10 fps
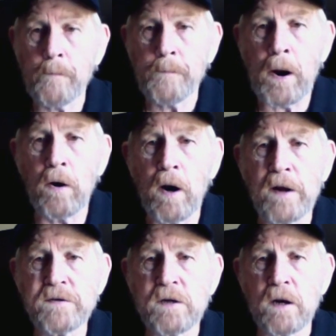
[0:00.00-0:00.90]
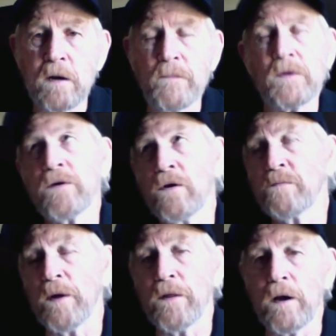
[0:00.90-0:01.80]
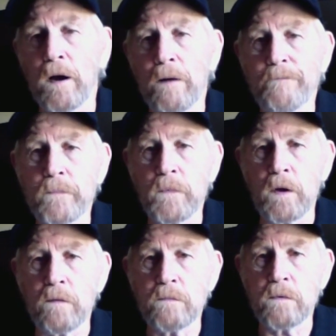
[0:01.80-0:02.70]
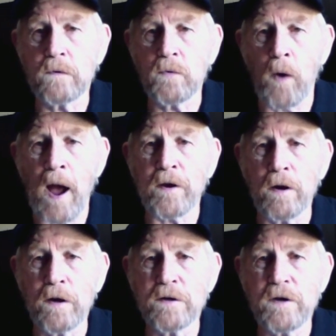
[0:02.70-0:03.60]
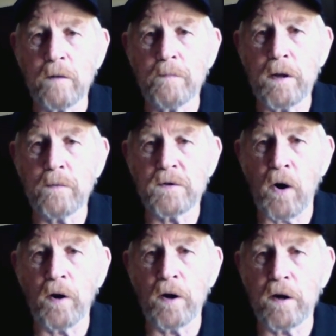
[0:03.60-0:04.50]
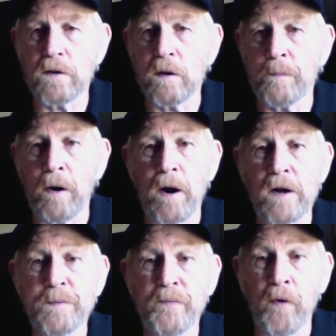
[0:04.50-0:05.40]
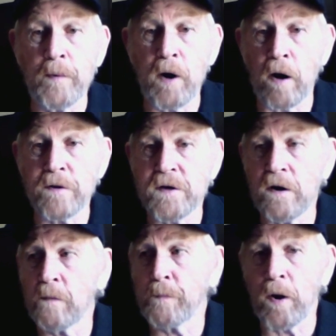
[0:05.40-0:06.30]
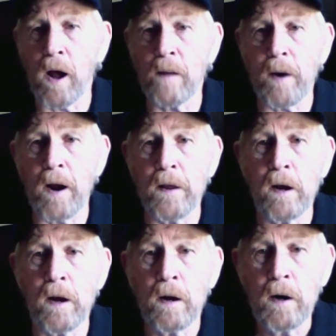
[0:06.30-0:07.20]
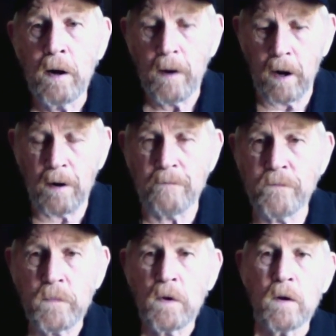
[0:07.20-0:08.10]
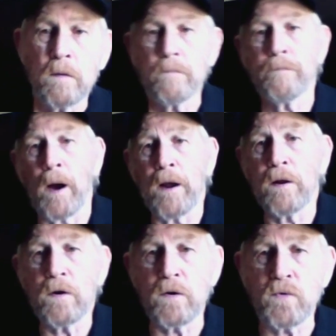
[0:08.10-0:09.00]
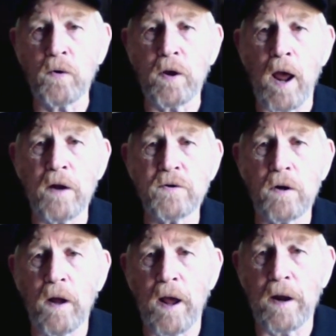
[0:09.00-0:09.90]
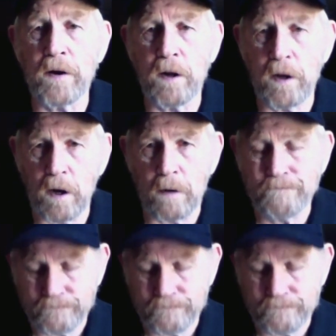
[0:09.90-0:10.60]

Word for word: Paradise, um, excuse me, the uh, the Dracula is going to be showing at the Paradise Performing Arts Center, put on by uh, um, by Trudy Angel and the. Uh,